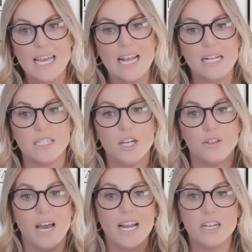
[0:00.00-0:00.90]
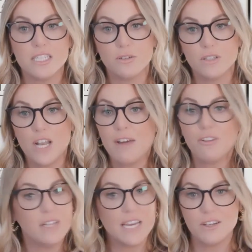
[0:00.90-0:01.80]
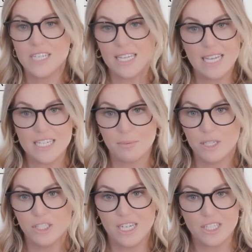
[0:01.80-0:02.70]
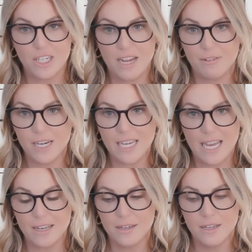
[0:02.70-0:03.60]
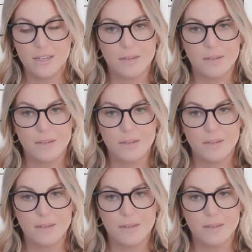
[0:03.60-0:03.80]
And so the mm-hmm. IRS will never let you take that depreciation ever again